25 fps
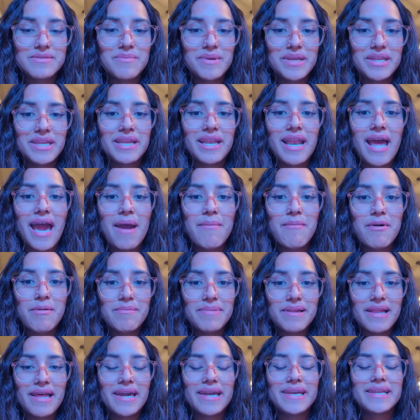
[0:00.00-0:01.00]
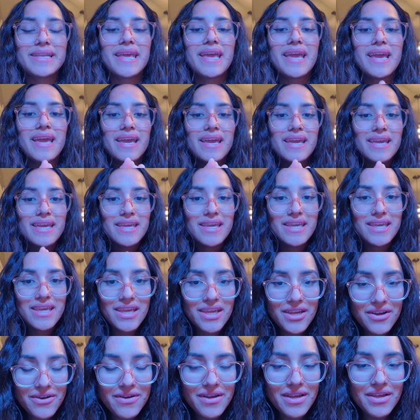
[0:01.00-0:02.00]
meaning I'm applying
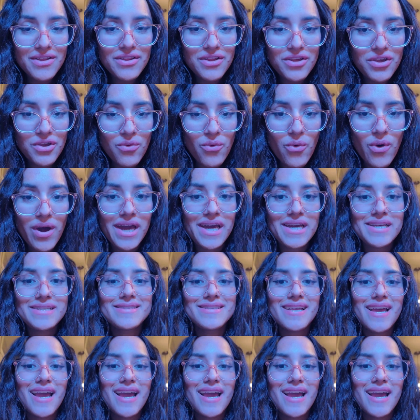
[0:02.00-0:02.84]
here in the US.